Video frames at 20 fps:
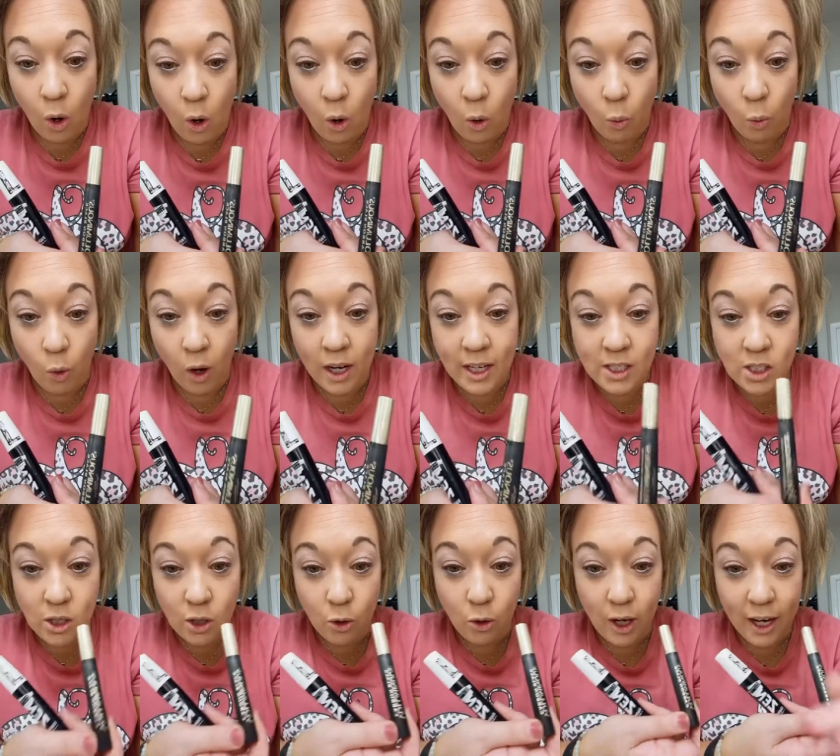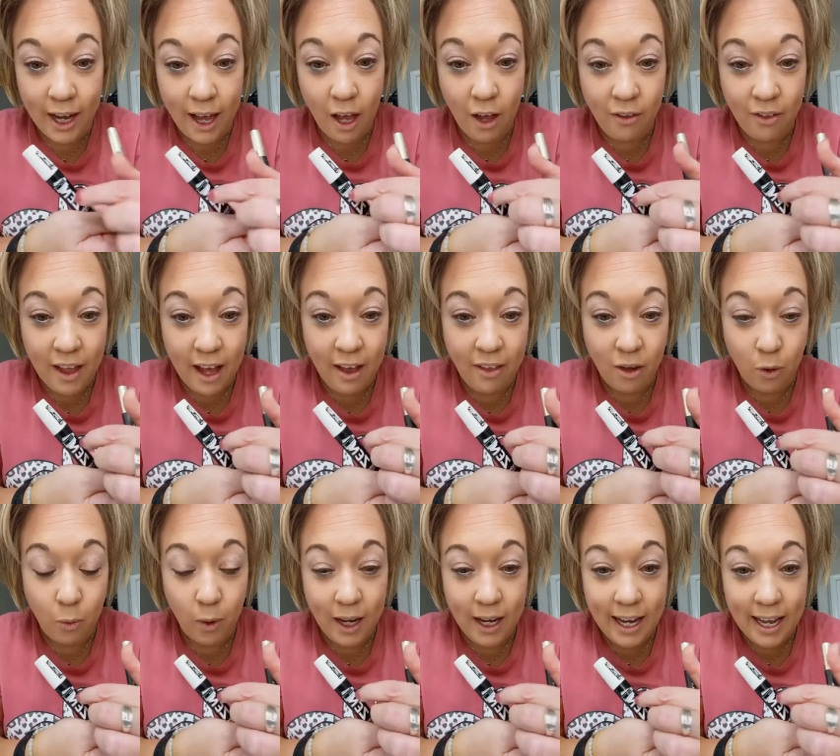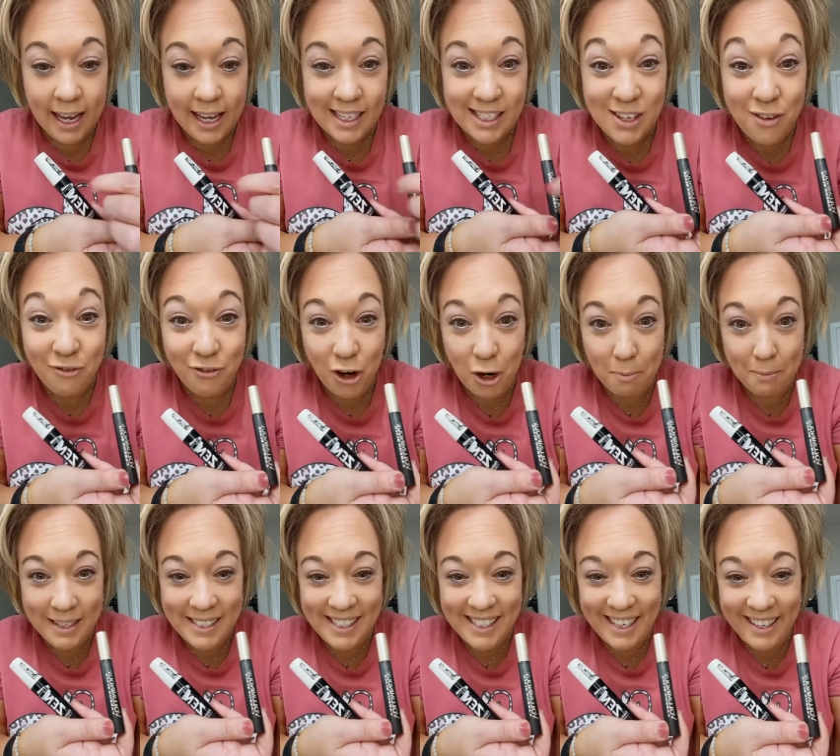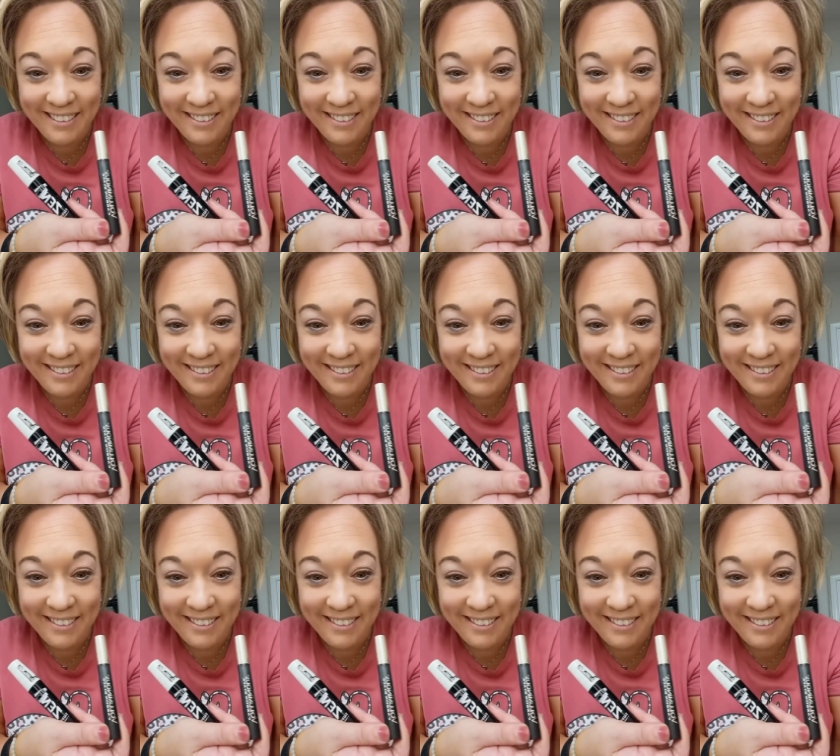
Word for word: One is L'Oreal and the other one is Farmasi.